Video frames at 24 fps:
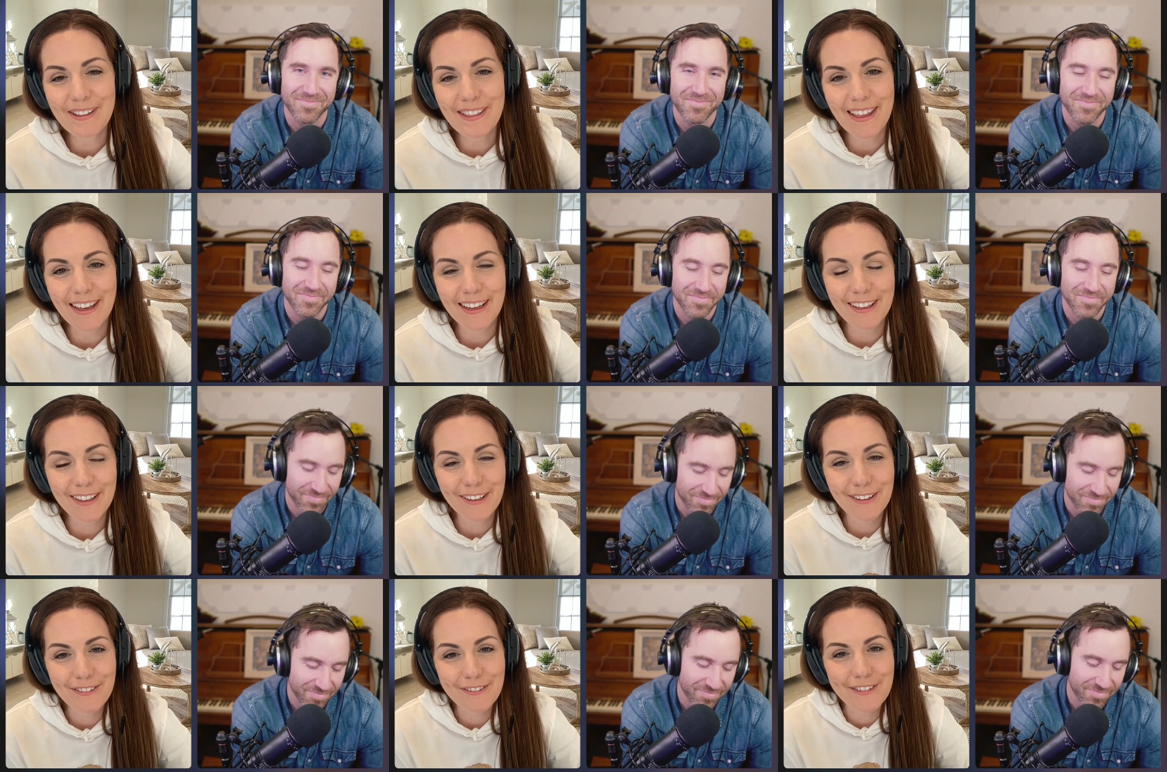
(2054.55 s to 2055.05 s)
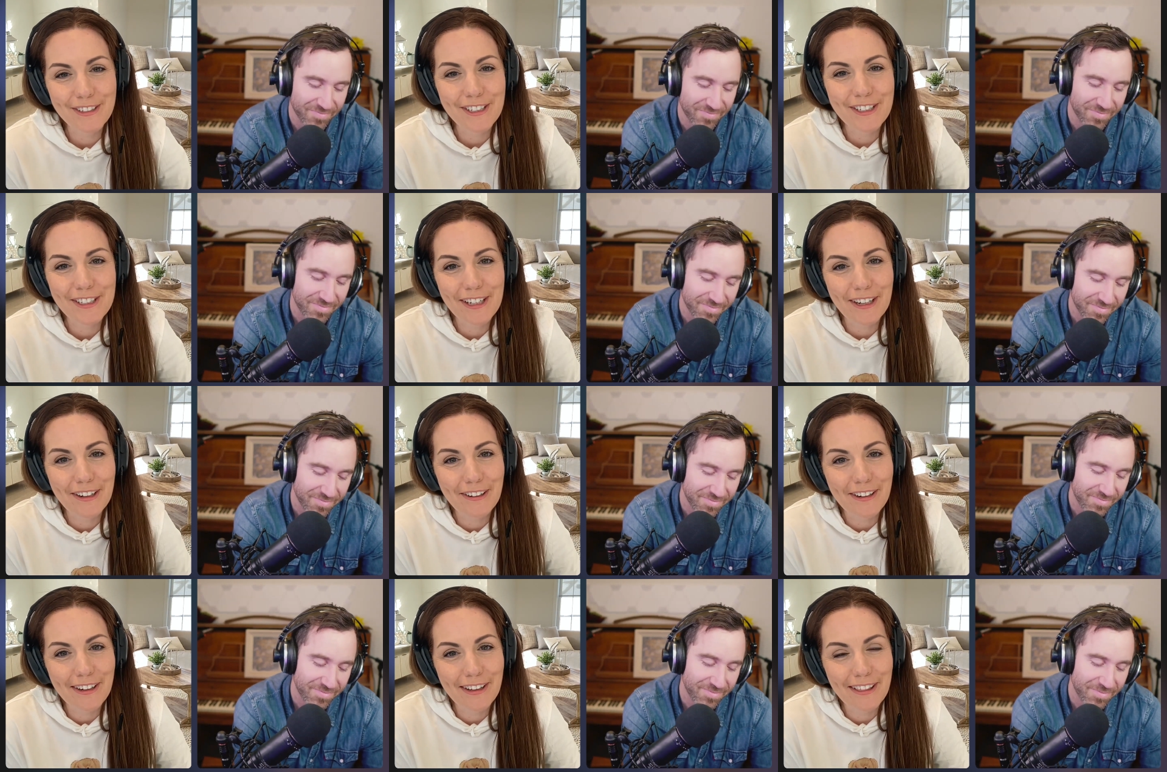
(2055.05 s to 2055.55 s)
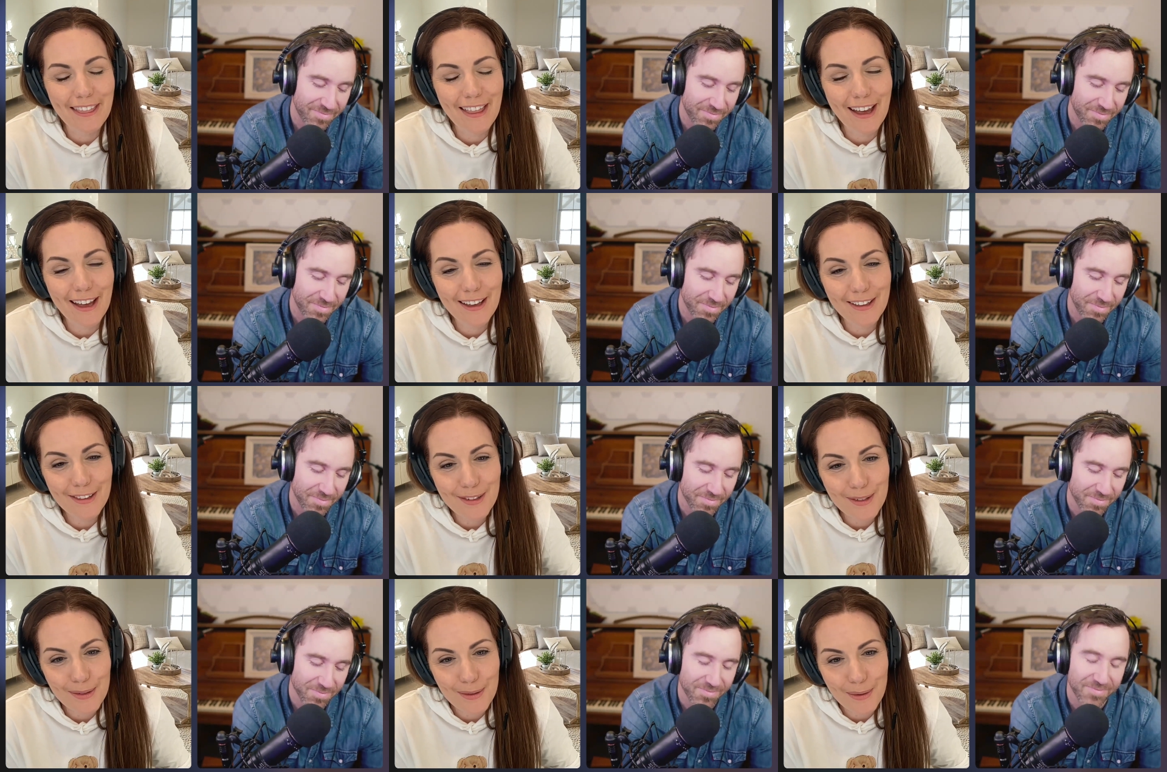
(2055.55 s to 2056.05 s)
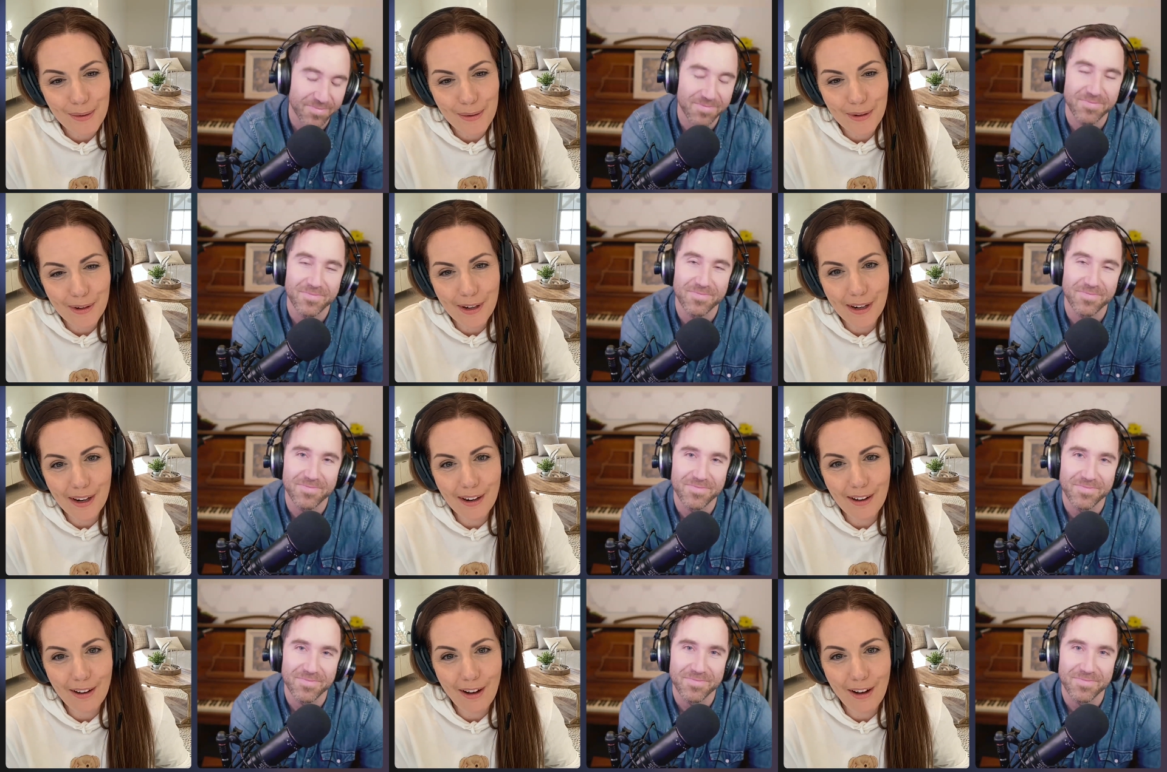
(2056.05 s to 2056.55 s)
Speaker 1: thank you for sharing that
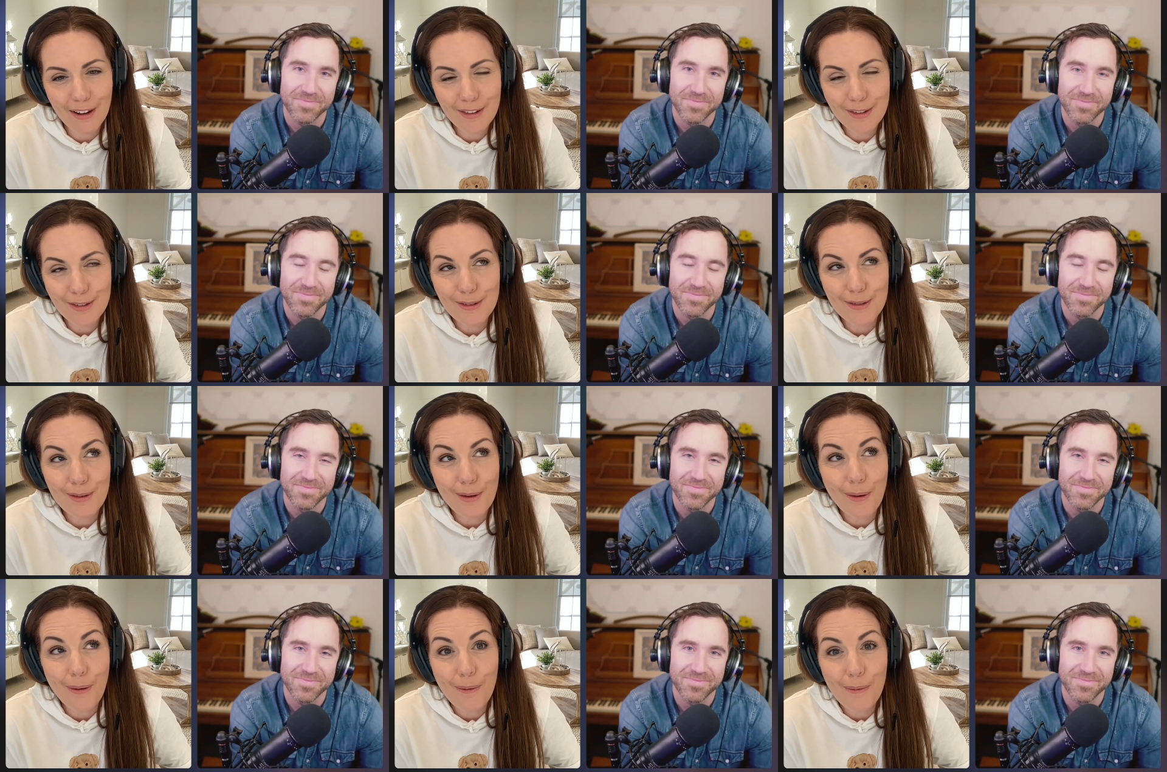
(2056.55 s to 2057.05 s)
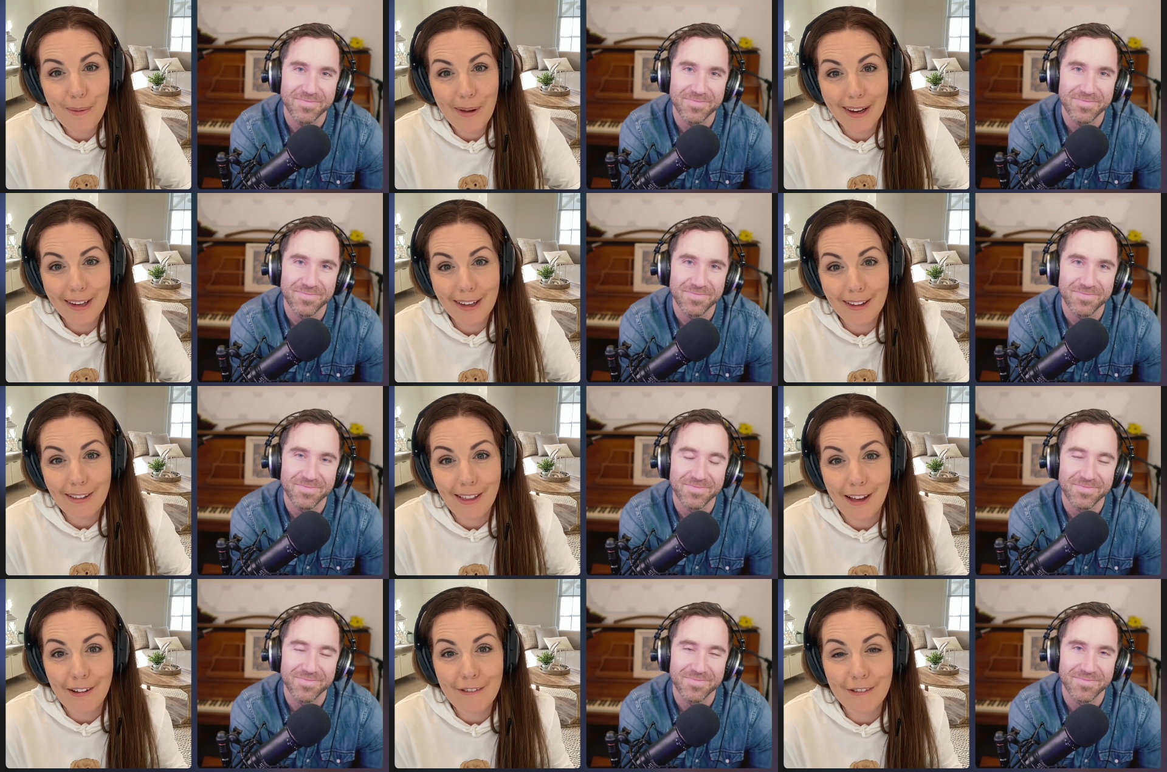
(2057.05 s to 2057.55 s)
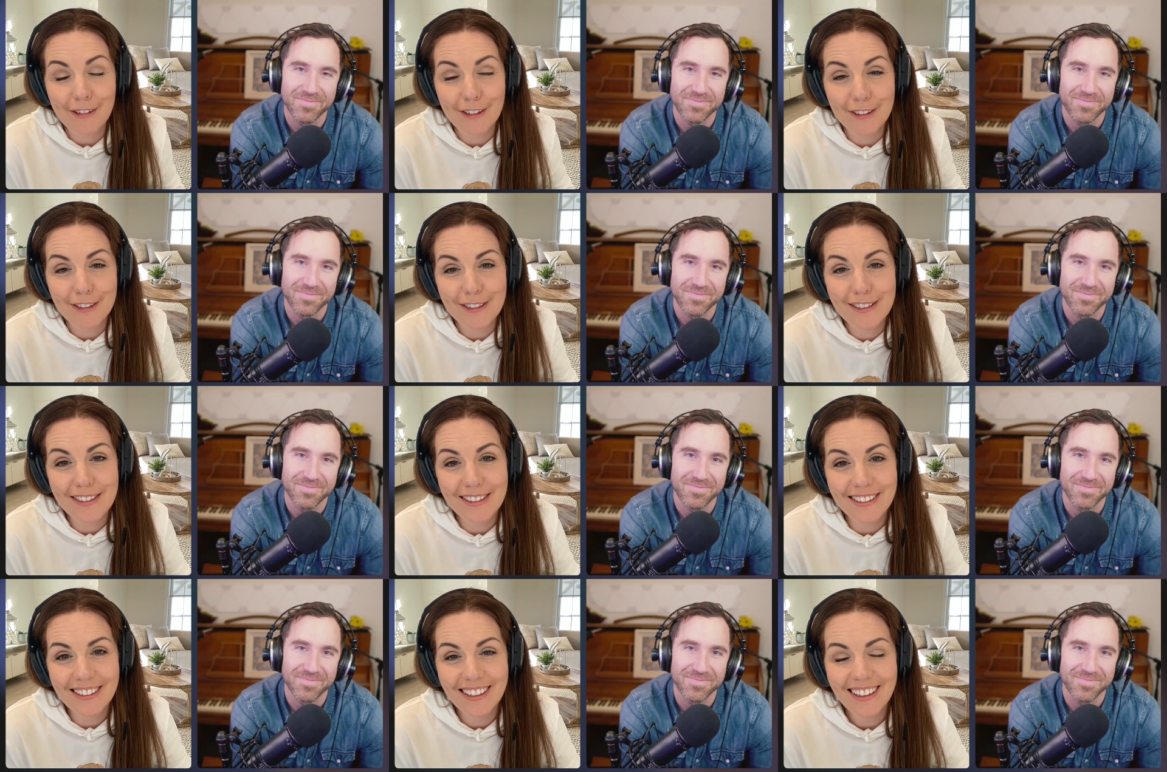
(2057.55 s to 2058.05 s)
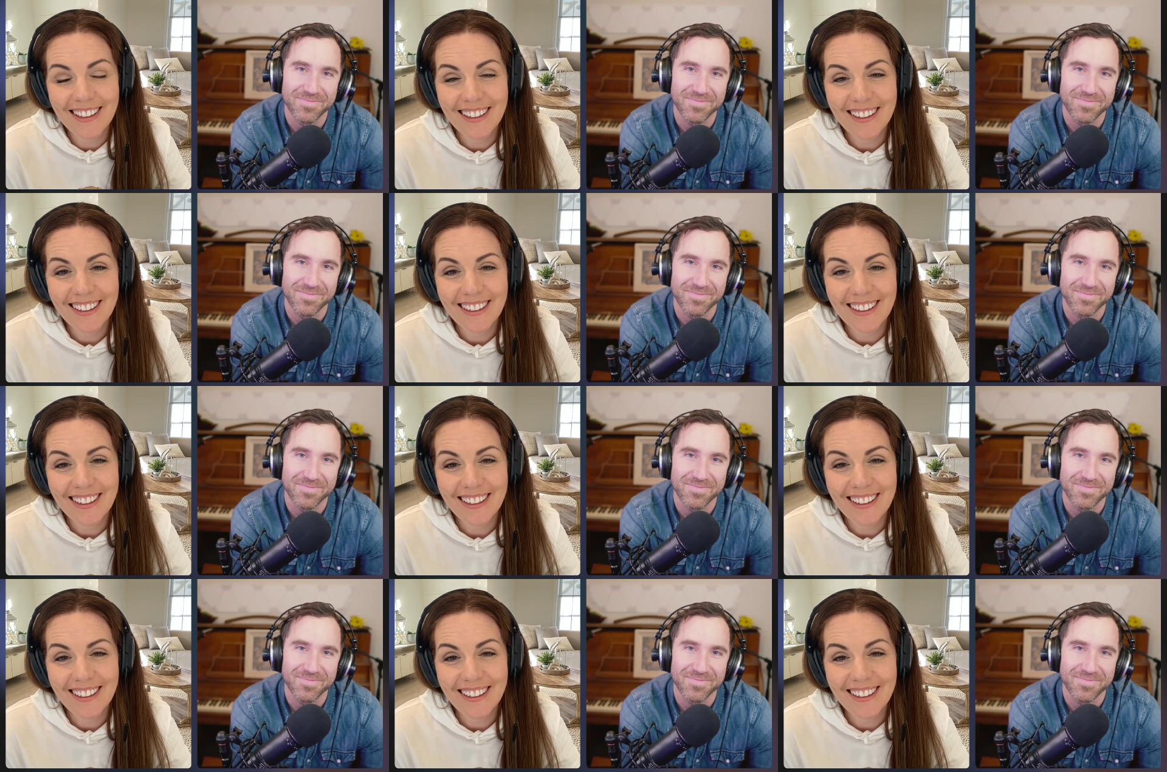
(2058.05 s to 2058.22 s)
story on so many levels.